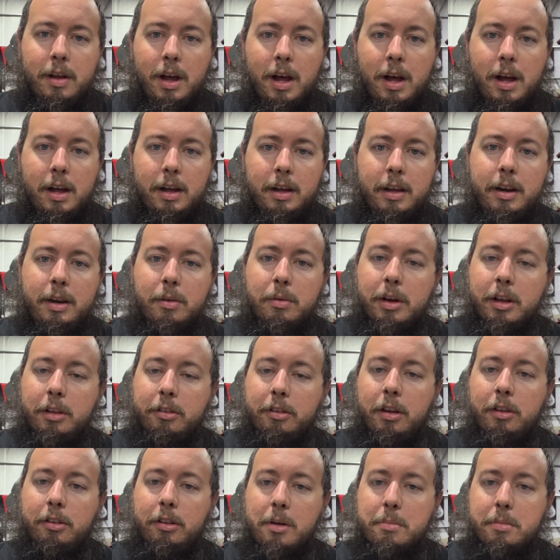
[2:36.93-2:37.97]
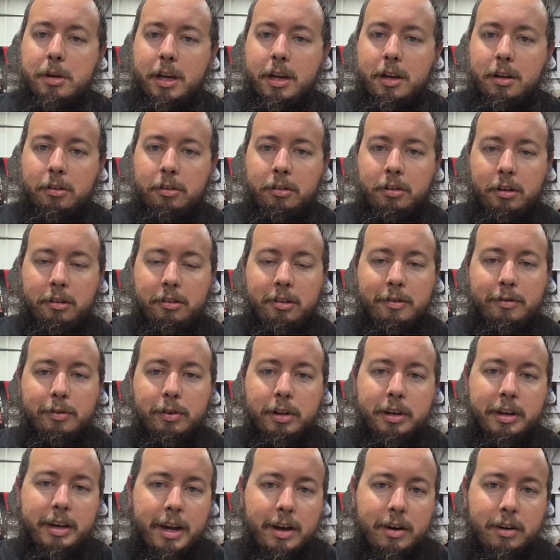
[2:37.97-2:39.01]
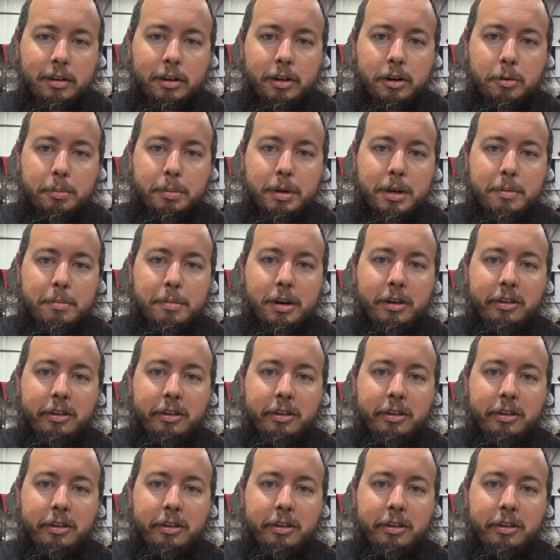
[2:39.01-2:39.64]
Anyways, he's able to get his 60 foot down a little bit,